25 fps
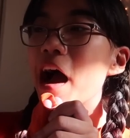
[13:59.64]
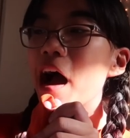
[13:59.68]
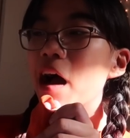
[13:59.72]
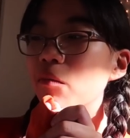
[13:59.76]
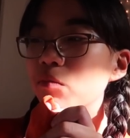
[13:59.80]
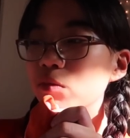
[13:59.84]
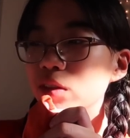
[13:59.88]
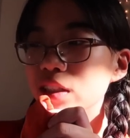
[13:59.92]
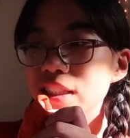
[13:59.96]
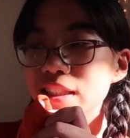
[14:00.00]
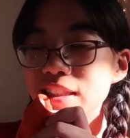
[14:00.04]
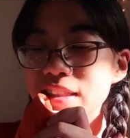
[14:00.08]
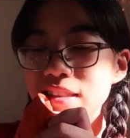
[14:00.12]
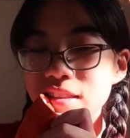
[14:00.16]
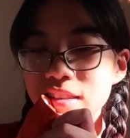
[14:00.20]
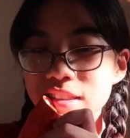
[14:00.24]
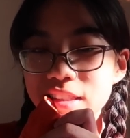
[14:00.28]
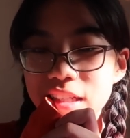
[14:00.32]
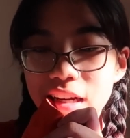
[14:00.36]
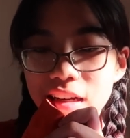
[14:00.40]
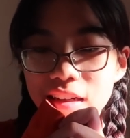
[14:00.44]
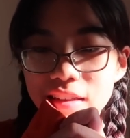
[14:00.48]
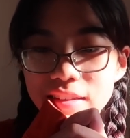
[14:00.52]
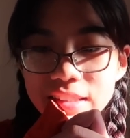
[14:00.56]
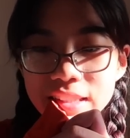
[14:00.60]
I'm really
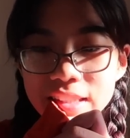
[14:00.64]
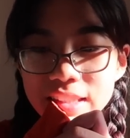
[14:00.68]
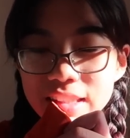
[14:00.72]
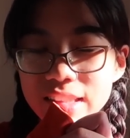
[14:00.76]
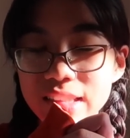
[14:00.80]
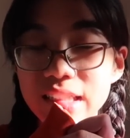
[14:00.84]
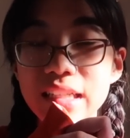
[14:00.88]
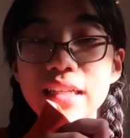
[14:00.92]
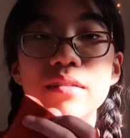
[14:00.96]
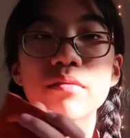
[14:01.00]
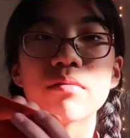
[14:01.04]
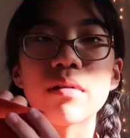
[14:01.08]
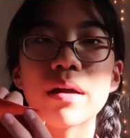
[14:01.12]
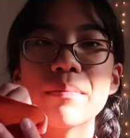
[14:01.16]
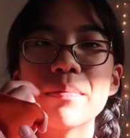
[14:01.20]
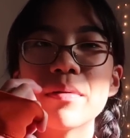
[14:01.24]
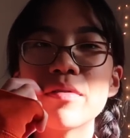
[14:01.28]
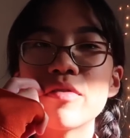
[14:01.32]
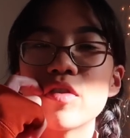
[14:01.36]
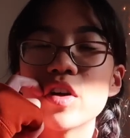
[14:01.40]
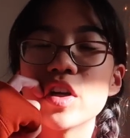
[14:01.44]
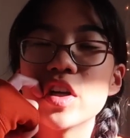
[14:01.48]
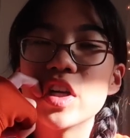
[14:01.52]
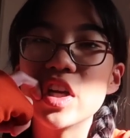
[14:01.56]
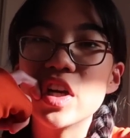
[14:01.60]
scared because it's like right
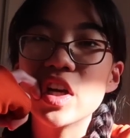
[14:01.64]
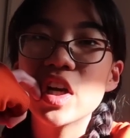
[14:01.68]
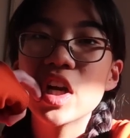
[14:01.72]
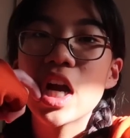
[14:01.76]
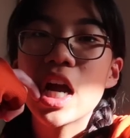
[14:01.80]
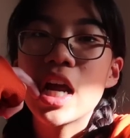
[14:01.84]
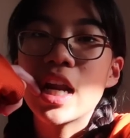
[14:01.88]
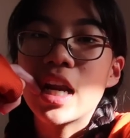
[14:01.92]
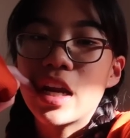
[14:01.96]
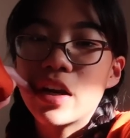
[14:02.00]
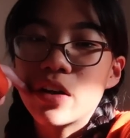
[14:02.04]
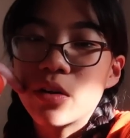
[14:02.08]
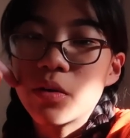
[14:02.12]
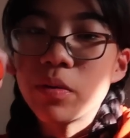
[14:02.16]
before dinner, and I